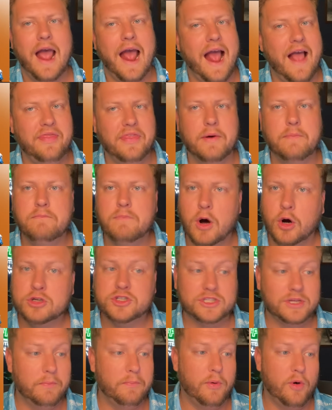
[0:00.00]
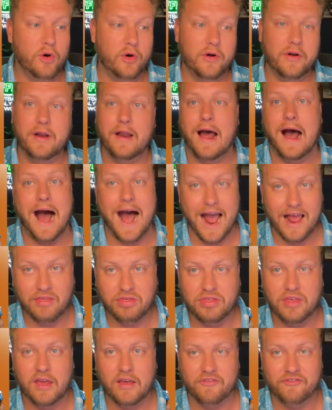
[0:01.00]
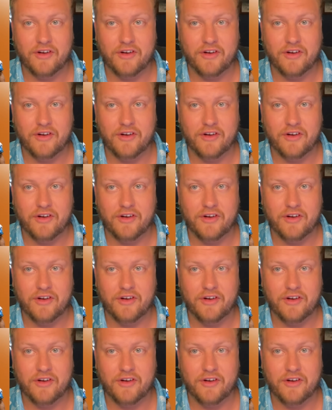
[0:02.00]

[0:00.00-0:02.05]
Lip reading: And the most important, I think,